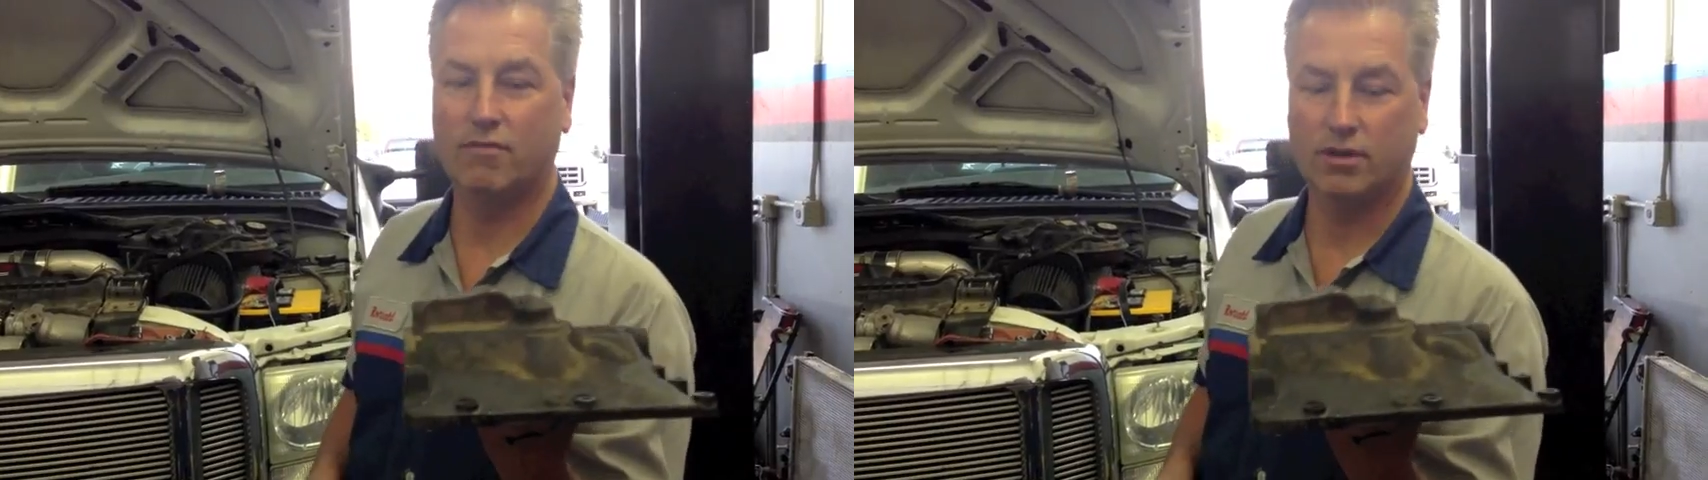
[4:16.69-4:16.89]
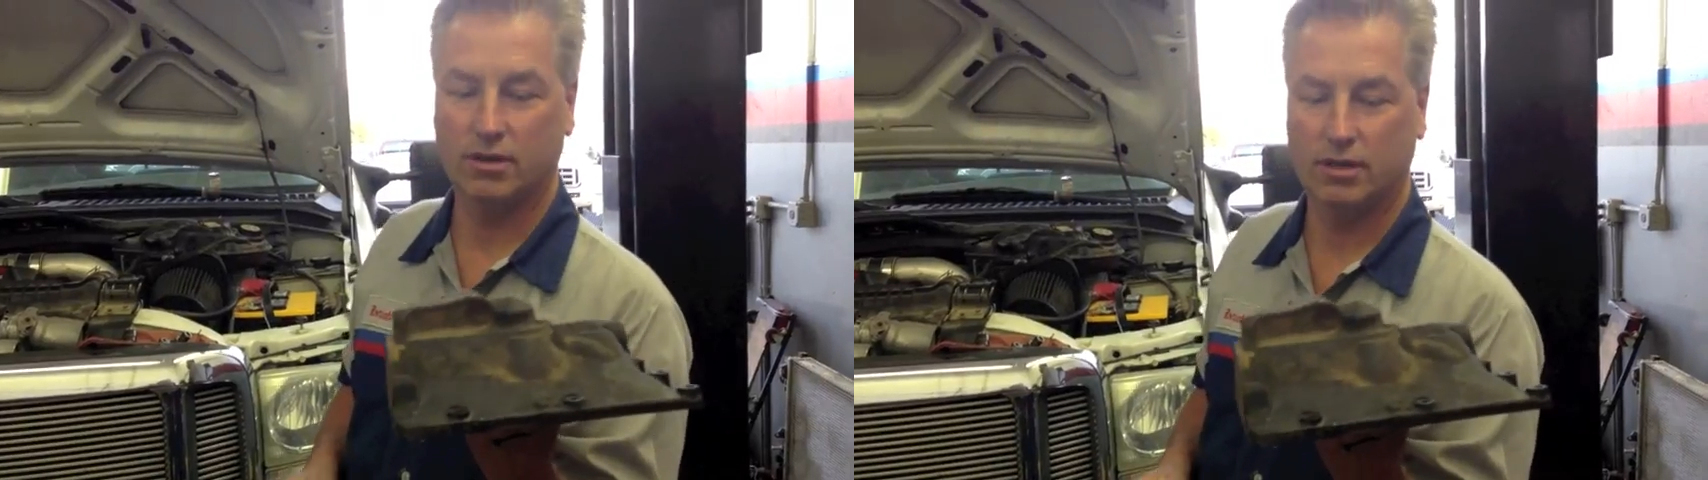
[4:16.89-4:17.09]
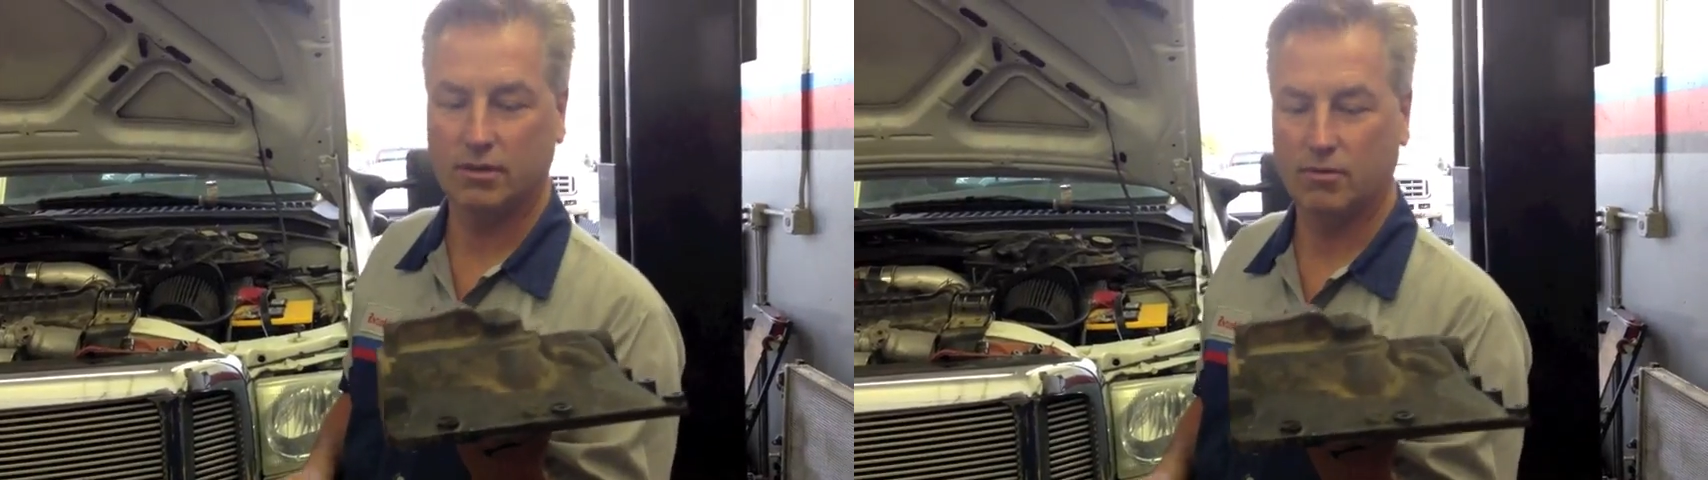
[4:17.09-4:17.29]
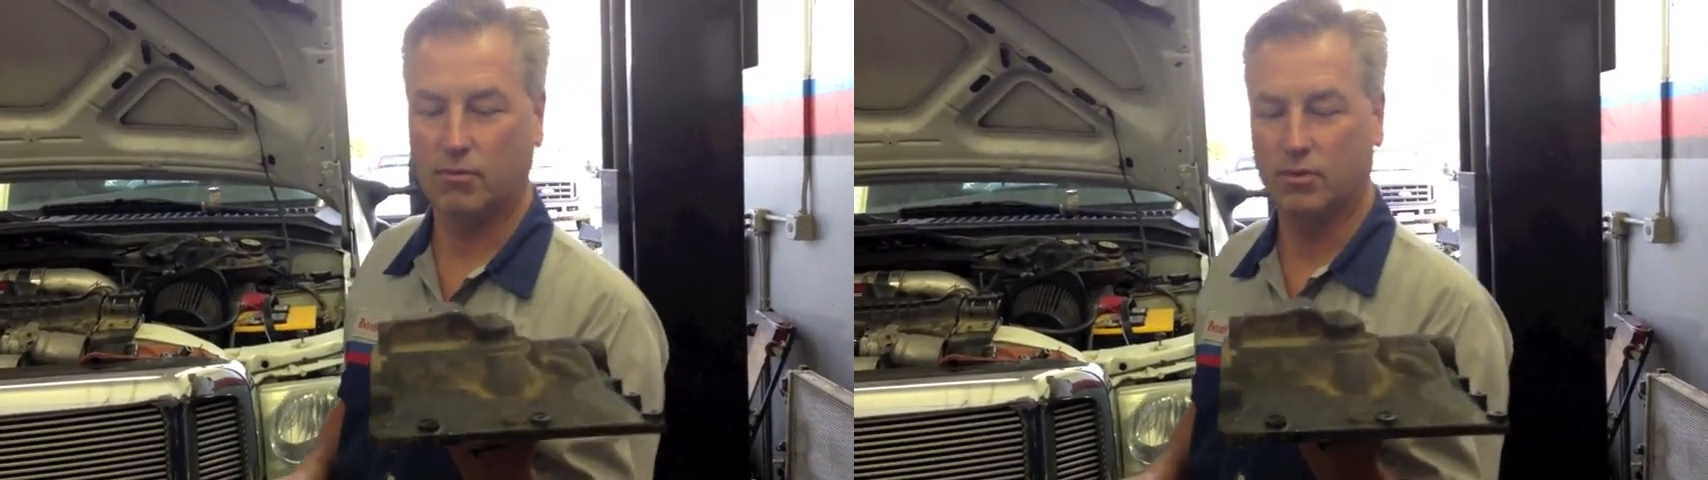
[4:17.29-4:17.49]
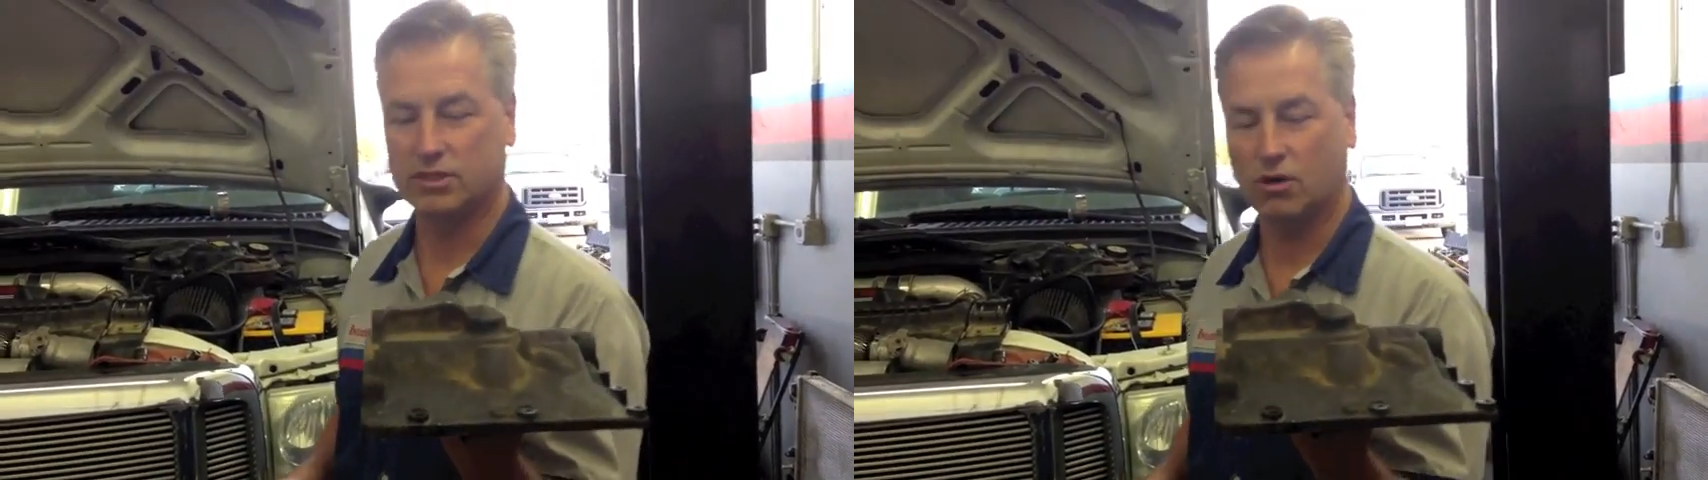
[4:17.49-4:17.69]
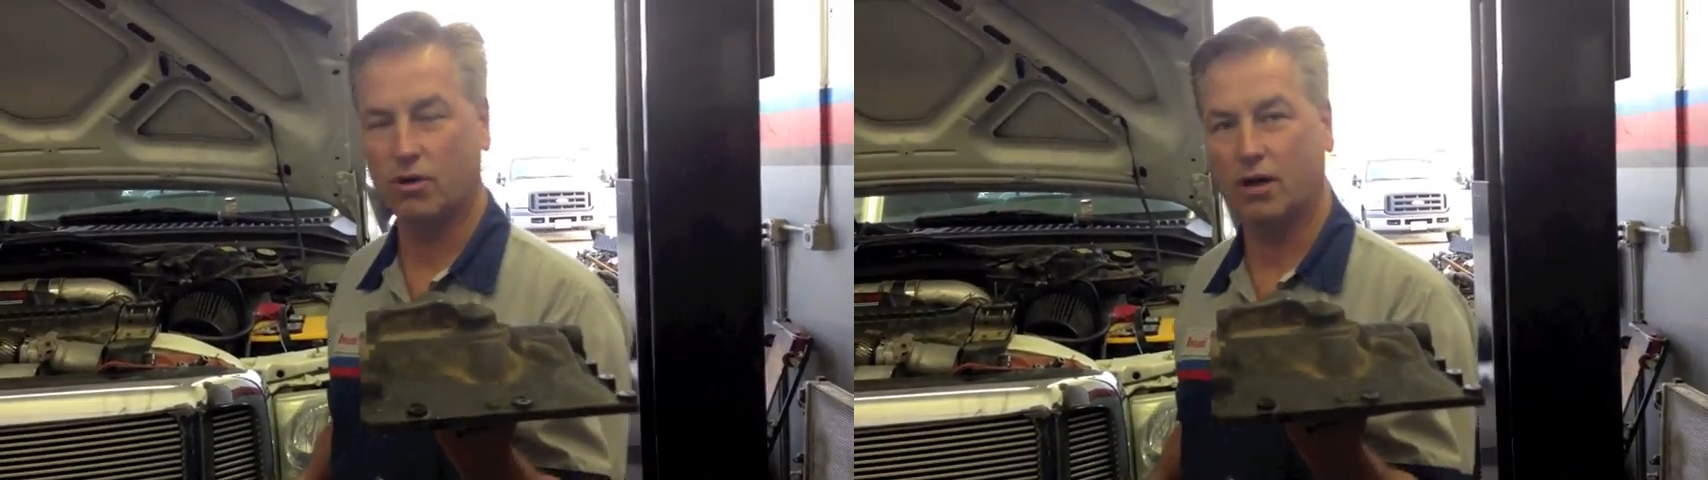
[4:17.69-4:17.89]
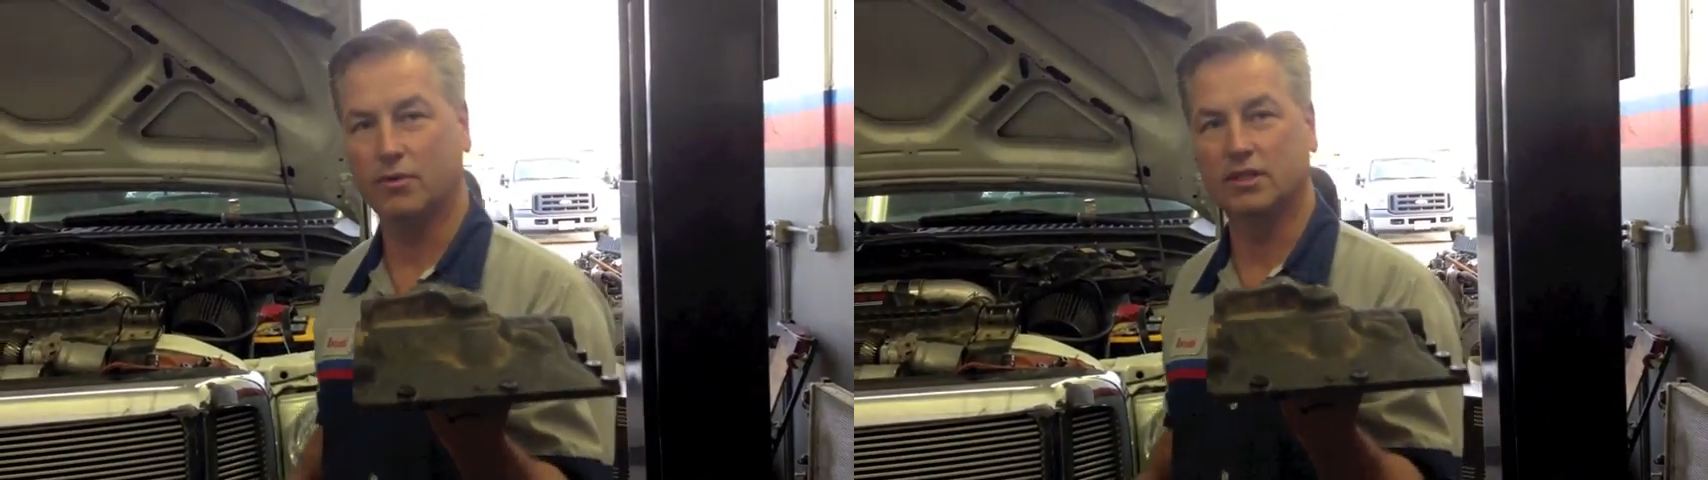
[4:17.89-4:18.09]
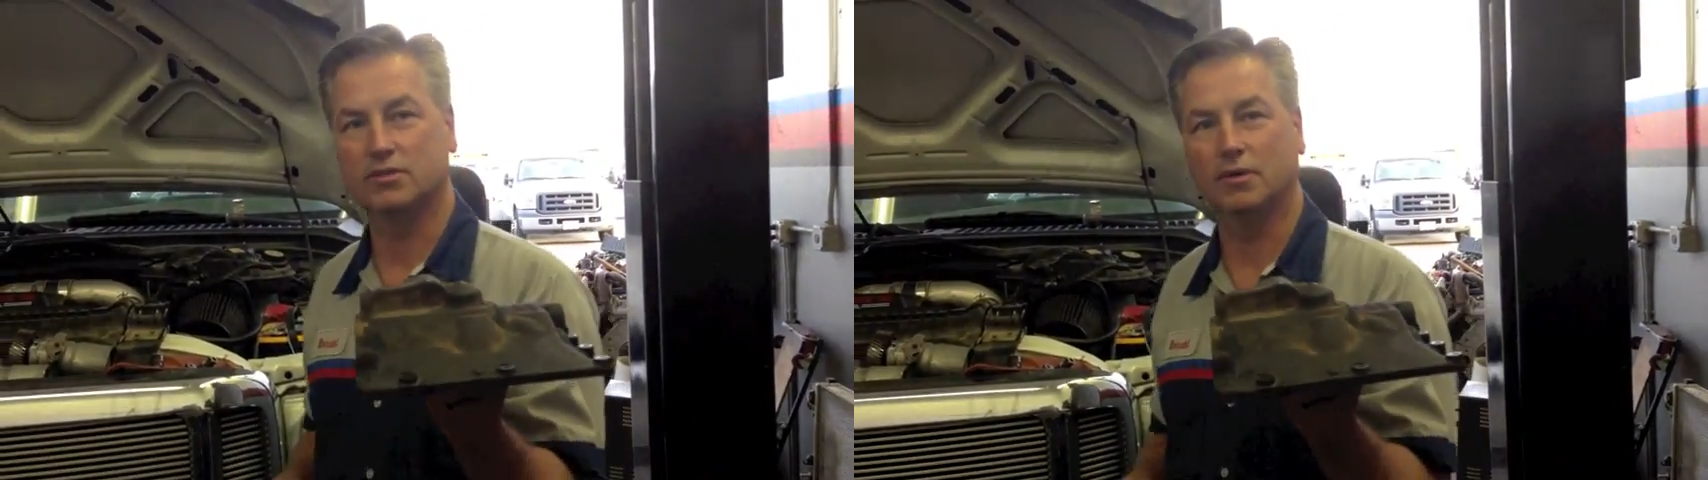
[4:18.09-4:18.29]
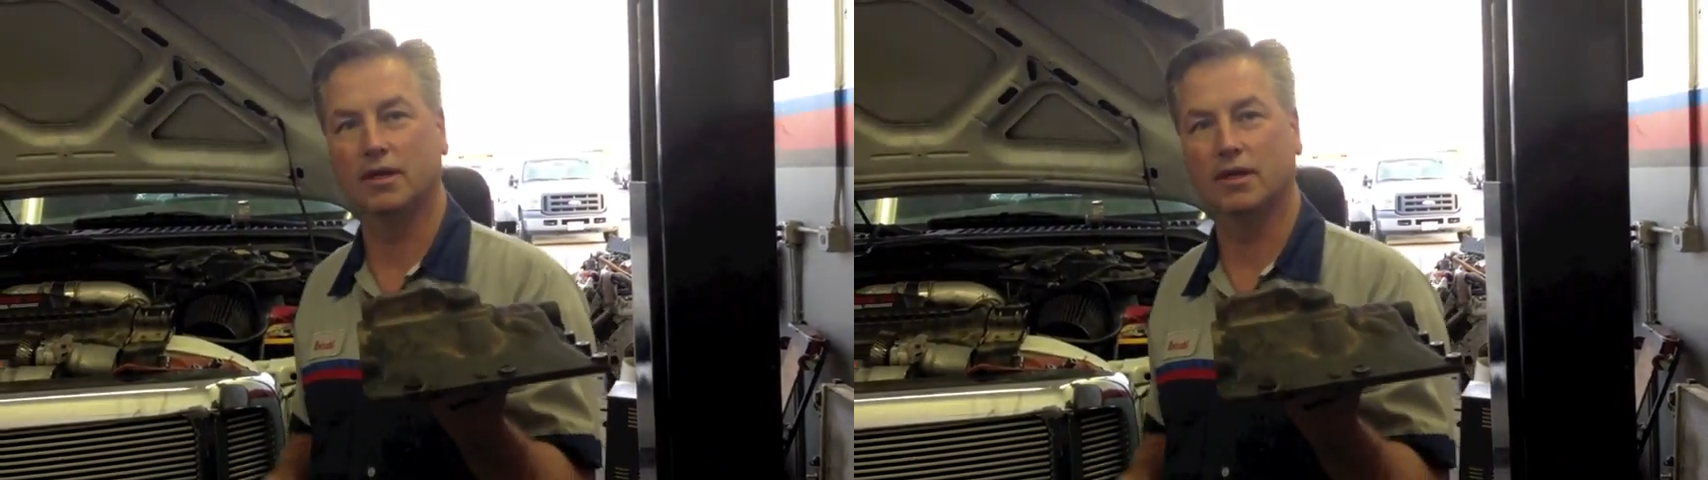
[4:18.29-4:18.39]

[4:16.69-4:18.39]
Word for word: cover what's going on with this